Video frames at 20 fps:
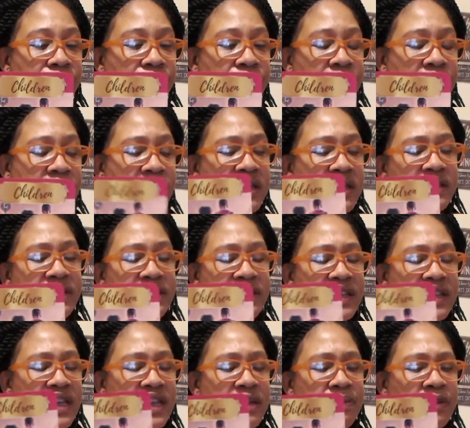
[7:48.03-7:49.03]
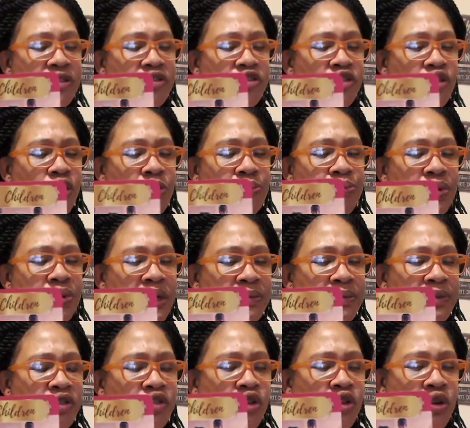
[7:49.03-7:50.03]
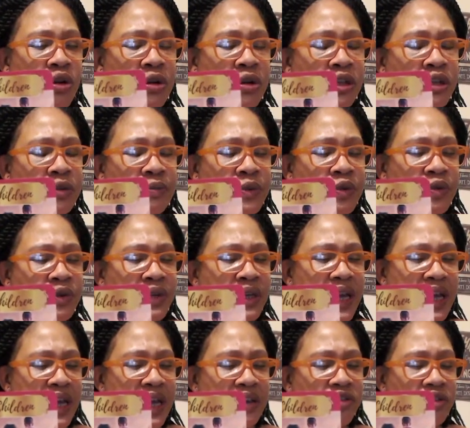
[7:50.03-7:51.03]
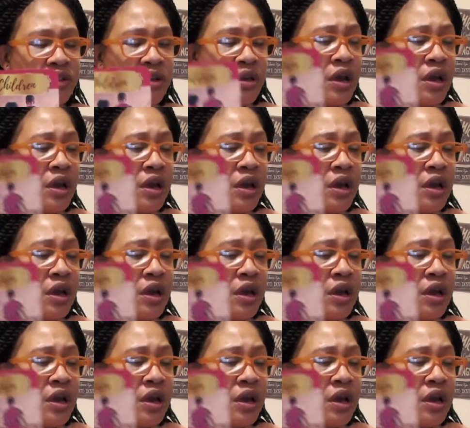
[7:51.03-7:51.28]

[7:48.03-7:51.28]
This is immature, premature communication.